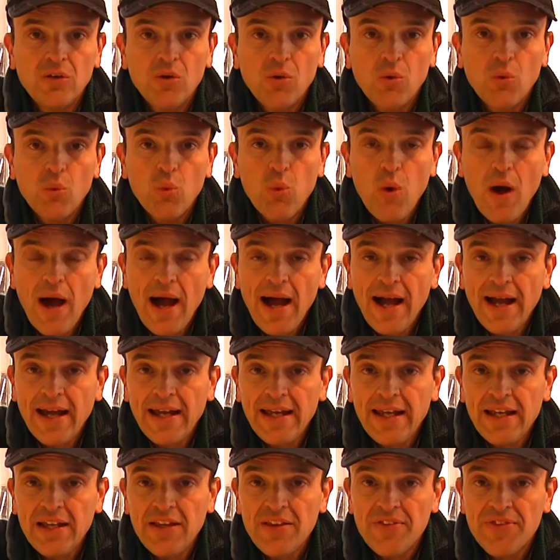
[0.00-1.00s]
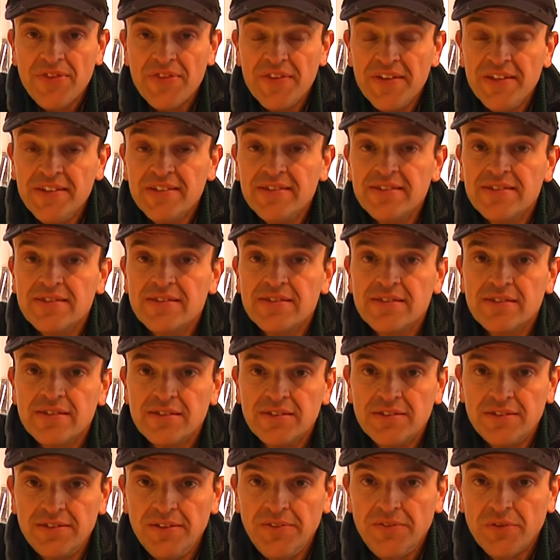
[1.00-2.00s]
why this
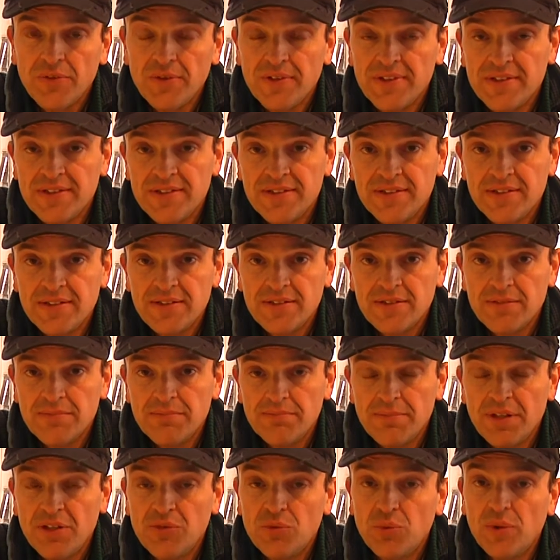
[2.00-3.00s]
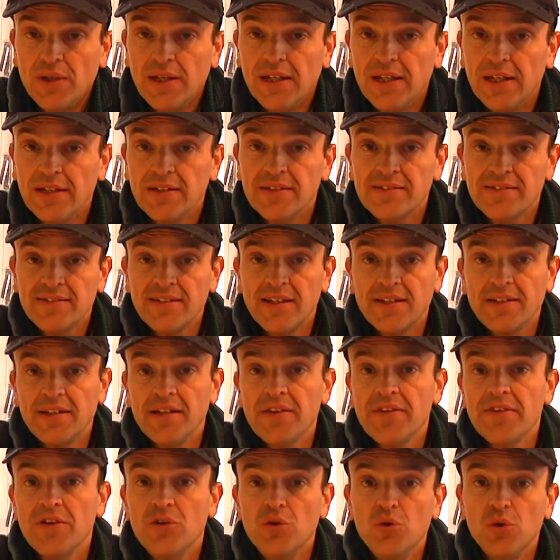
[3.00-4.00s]
difference between
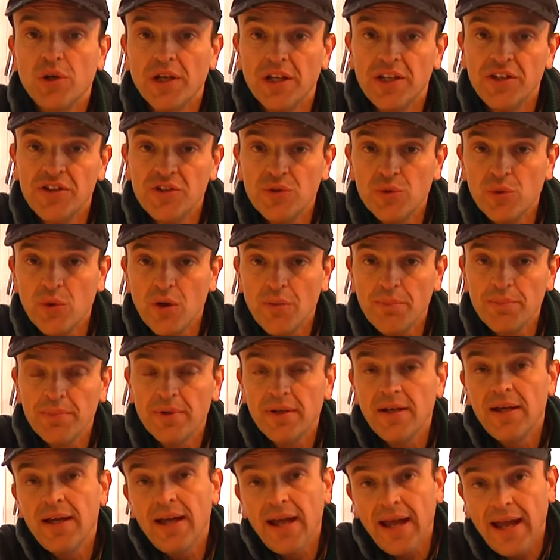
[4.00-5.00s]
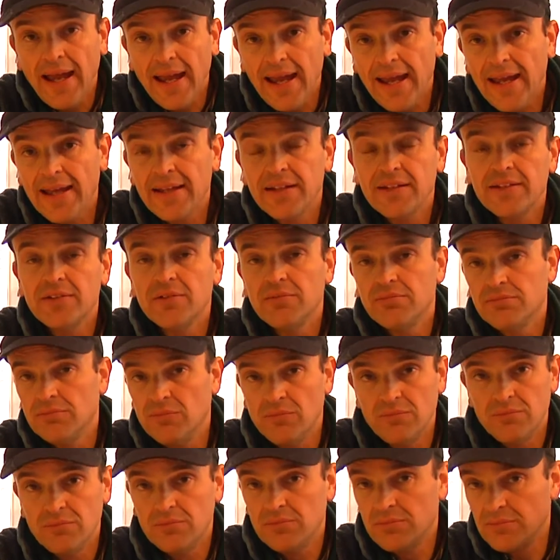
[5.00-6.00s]
setting the hook in Europe and
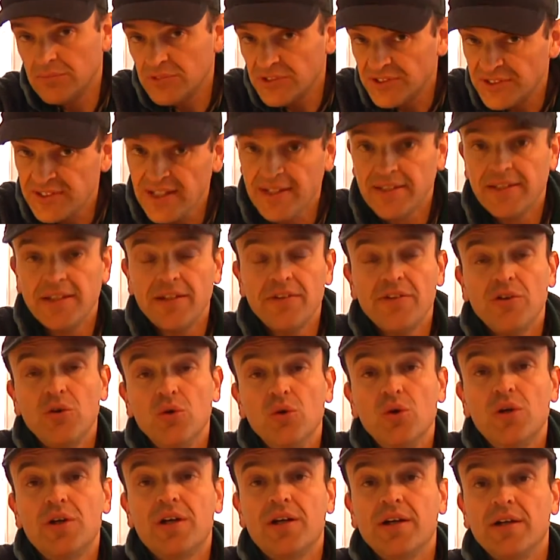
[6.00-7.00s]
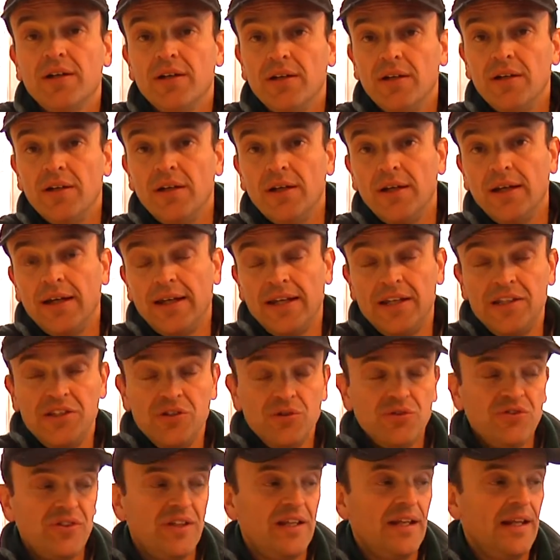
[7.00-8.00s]
setting the hook in
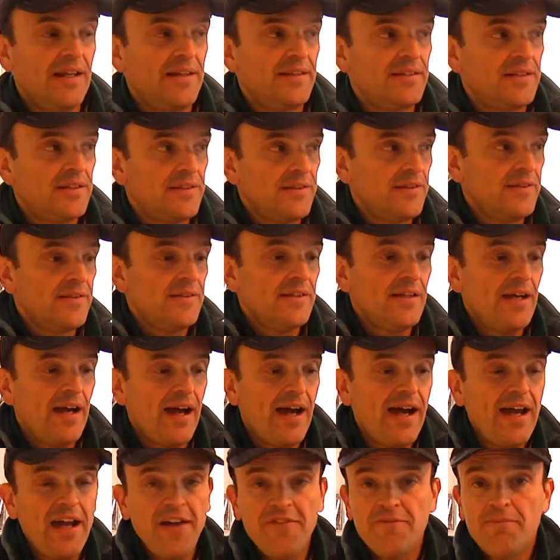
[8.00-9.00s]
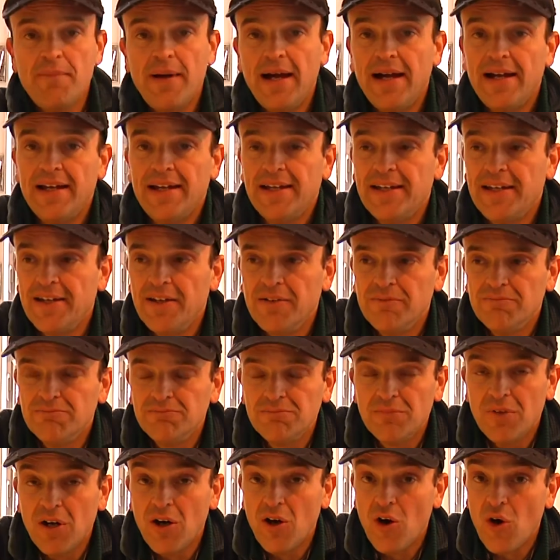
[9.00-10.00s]
New Zealand? I have my
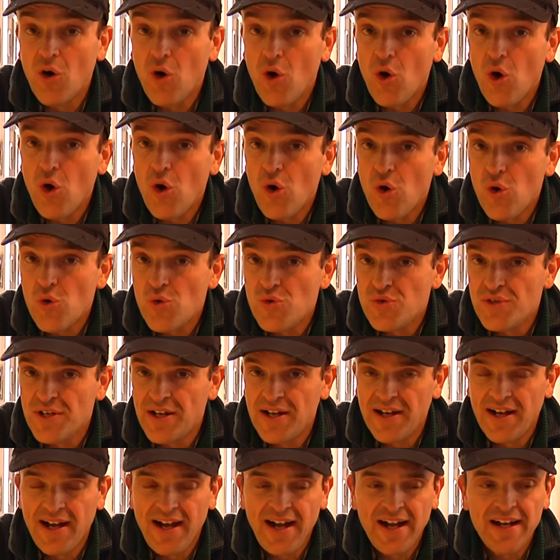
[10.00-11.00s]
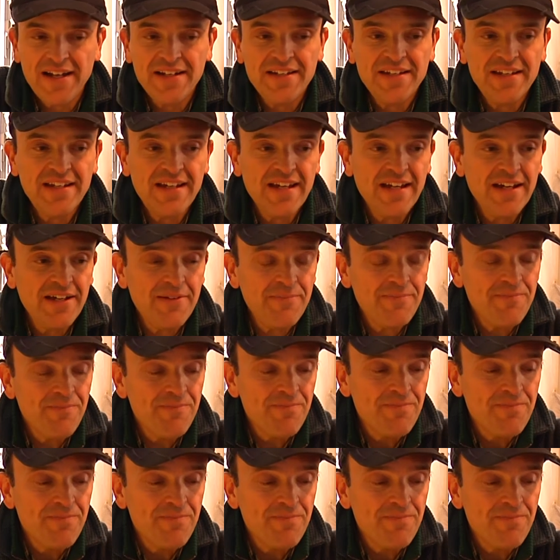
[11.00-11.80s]
own idea,